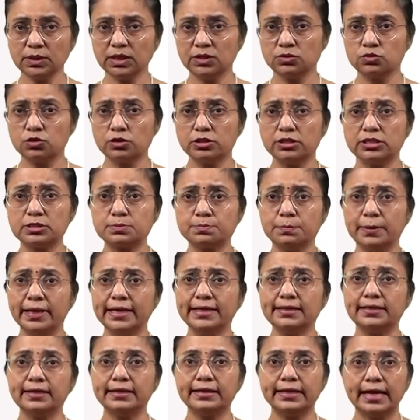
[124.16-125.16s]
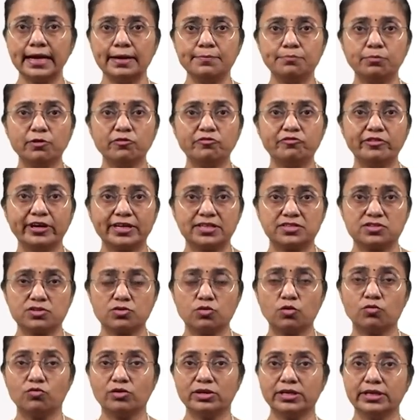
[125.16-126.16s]
So displaying the type of vector
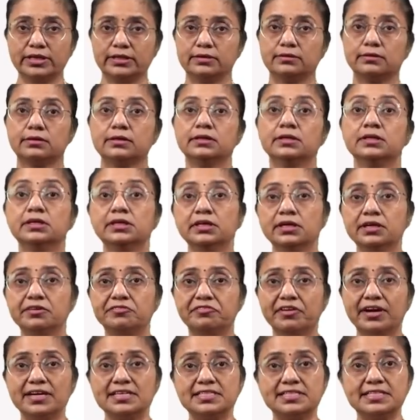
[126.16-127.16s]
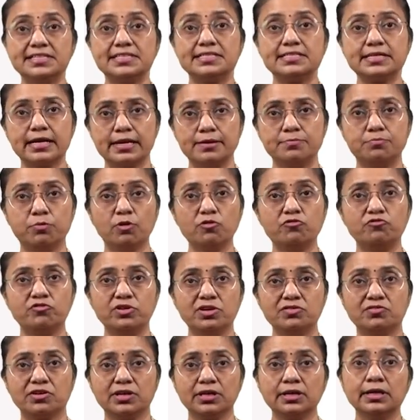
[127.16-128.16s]
over here, if I see type of
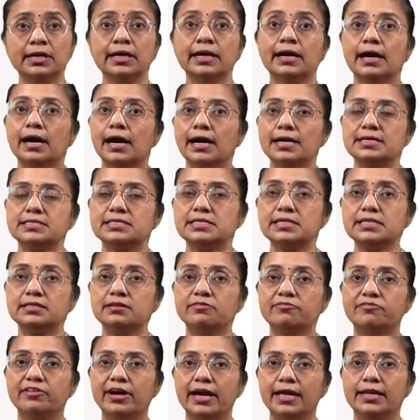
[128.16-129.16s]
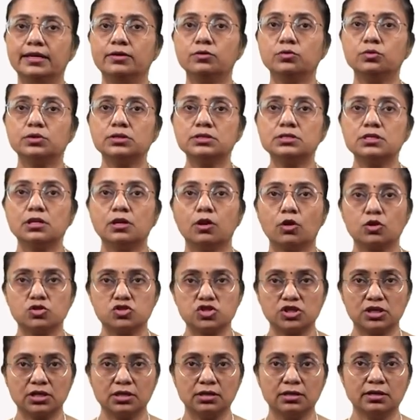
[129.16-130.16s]
v1, I see the value is
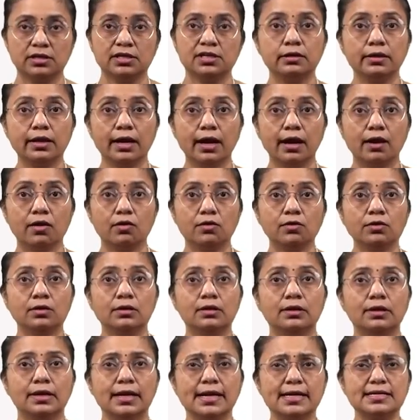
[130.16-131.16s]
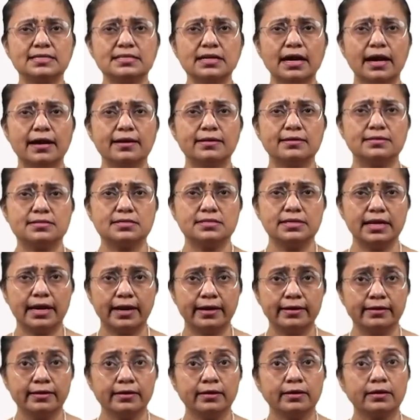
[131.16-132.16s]
logical. Now let's
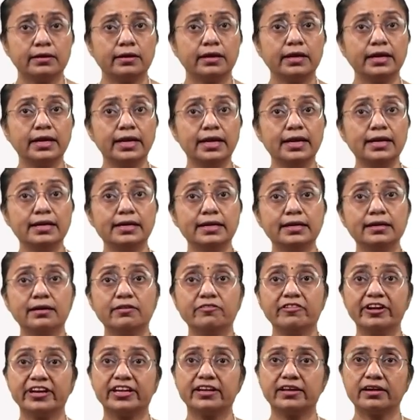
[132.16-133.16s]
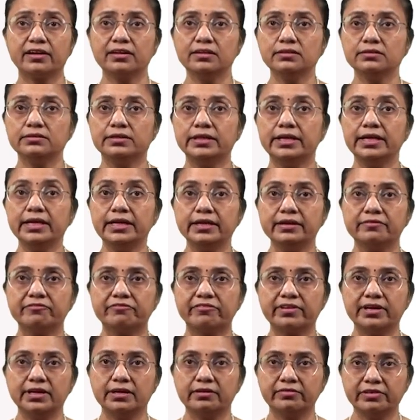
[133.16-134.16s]
understand creating a vector in 3
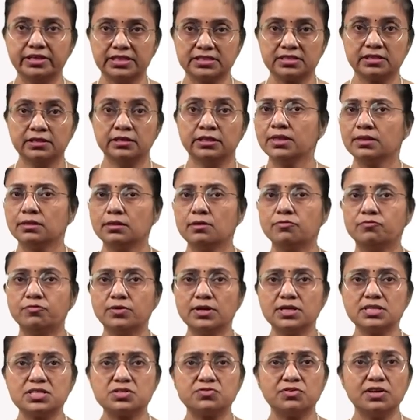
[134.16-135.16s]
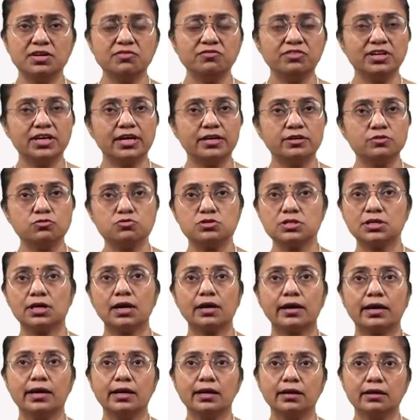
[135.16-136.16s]
different ways. The first one we are using
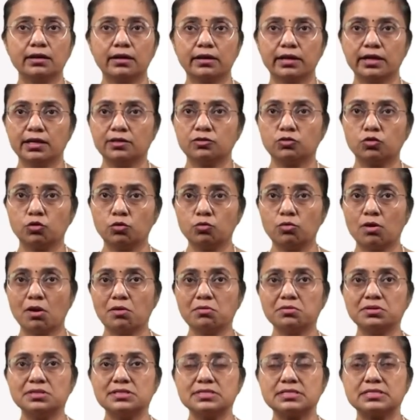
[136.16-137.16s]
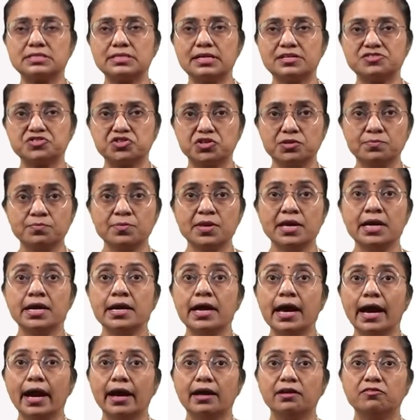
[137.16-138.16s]
again and again throughout this session,
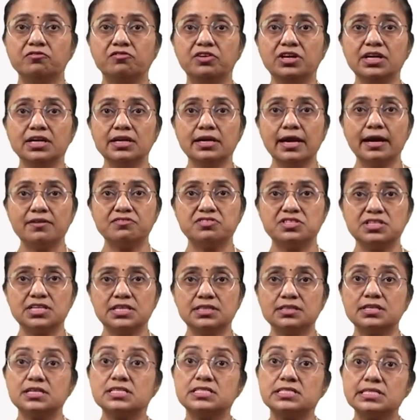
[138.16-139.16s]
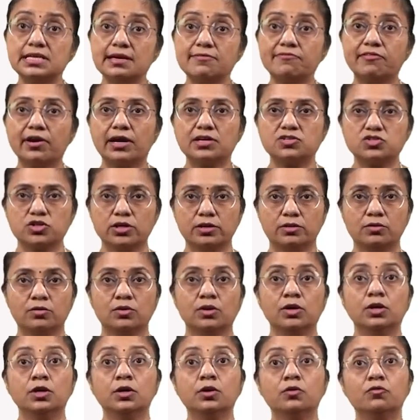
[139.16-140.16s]
and we have seen the C function,
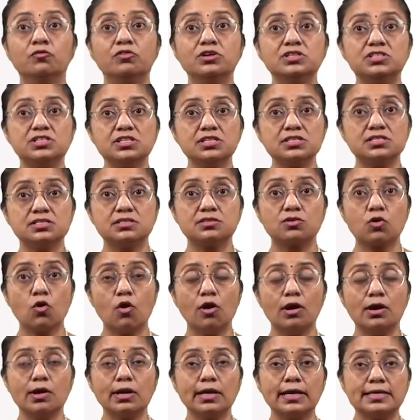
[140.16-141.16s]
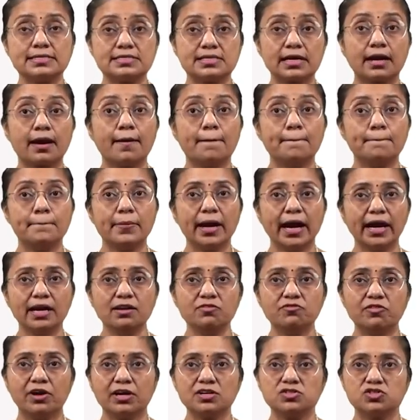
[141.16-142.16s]
which is called as the
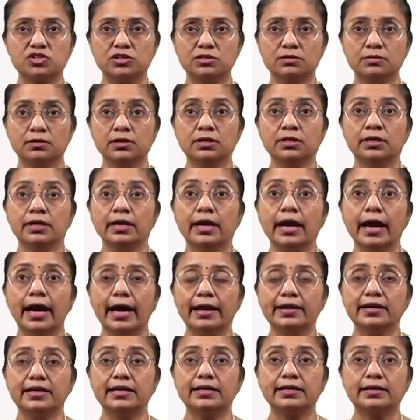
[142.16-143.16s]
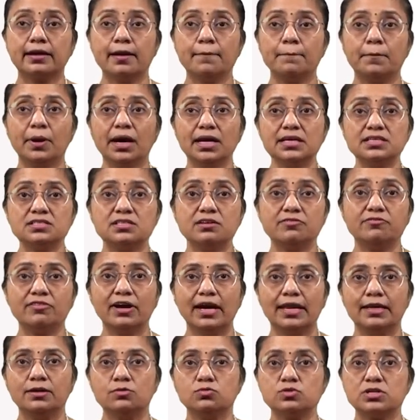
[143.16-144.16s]
combine function, and it combines the
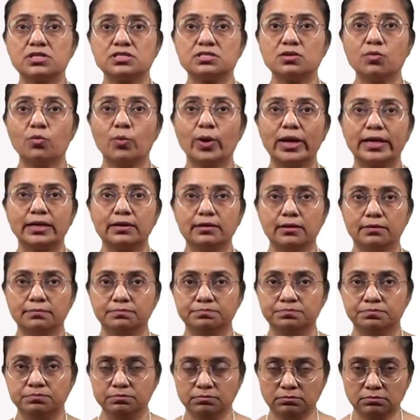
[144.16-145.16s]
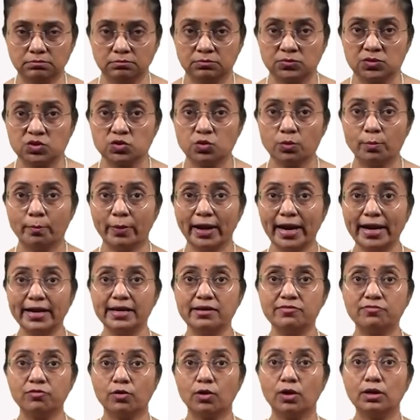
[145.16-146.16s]
values as a vector. So by
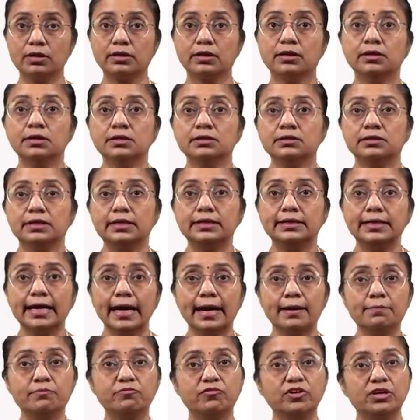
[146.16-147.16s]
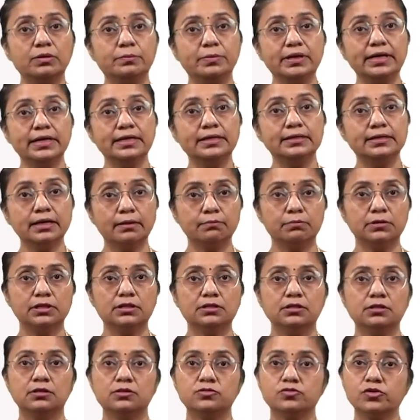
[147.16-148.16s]
default, the type will be double.
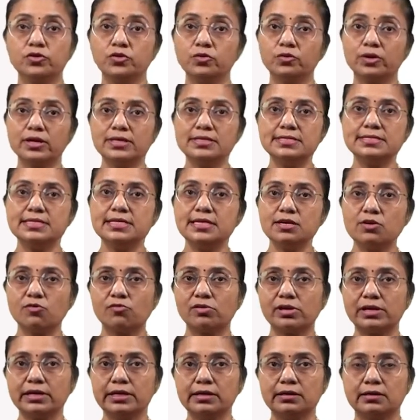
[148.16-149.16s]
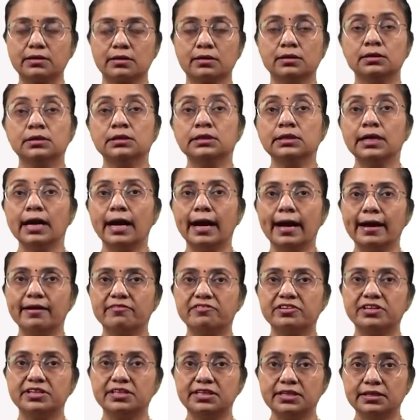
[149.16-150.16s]
So you can see over here, I have
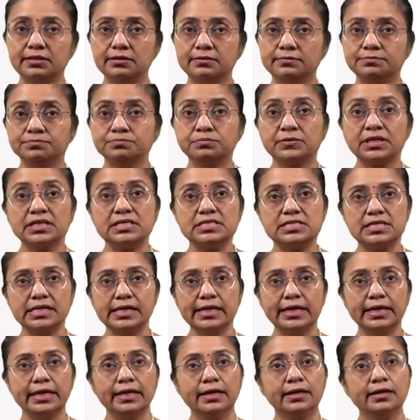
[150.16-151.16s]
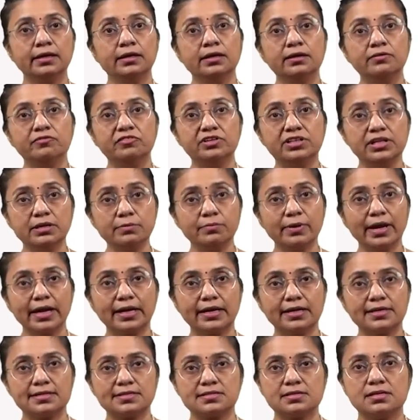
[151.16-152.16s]
written C within
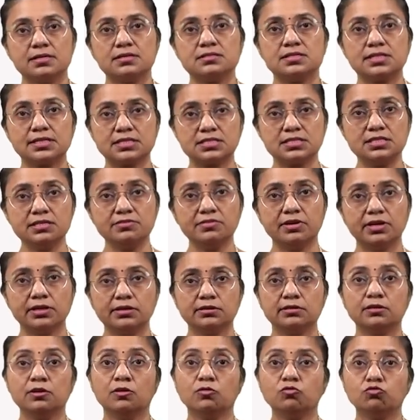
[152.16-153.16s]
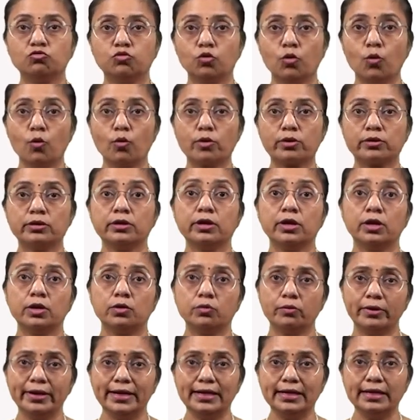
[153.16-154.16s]
brackets 61, 4,
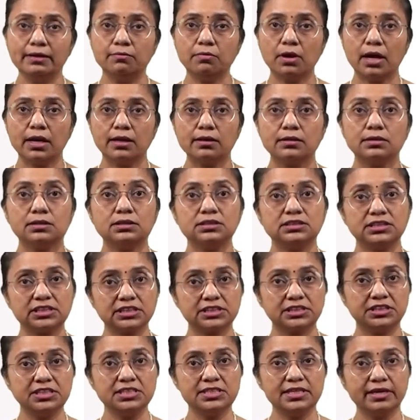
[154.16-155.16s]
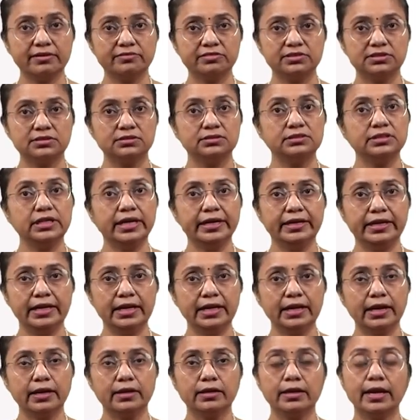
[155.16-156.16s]
21, 67,
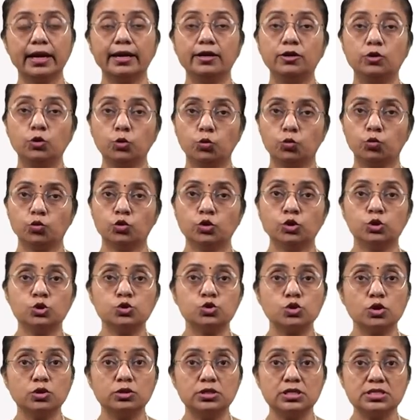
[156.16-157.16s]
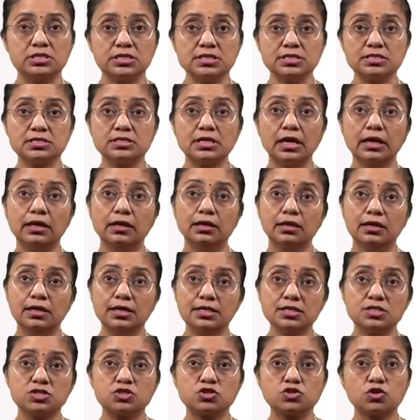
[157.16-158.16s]
89 and 2. So this is the
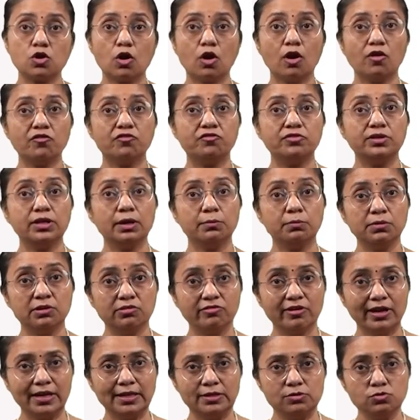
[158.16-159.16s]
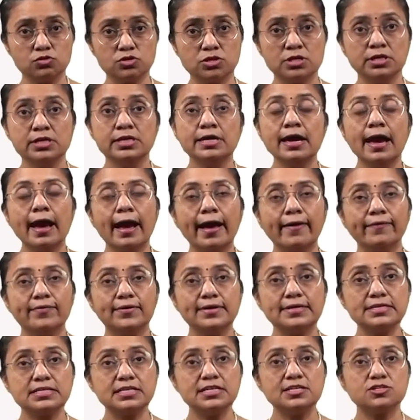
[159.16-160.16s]
list of double values, and
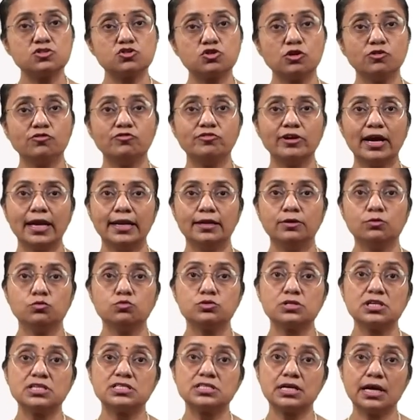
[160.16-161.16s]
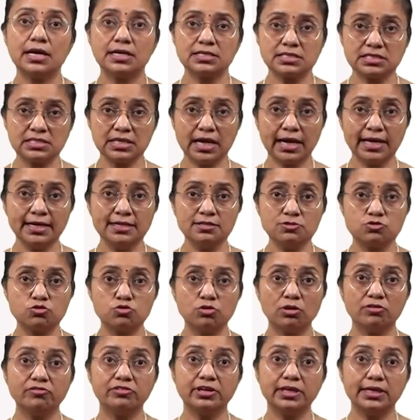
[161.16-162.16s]
this list of values is assigned
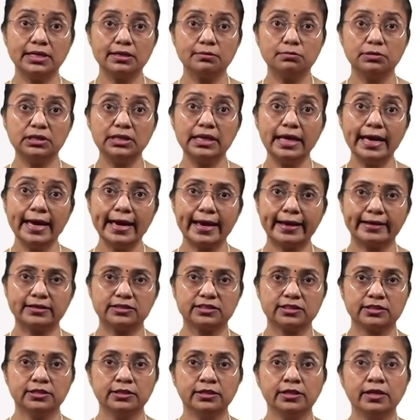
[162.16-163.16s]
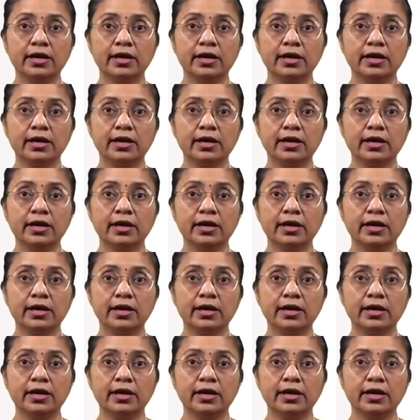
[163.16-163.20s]
to a variable x.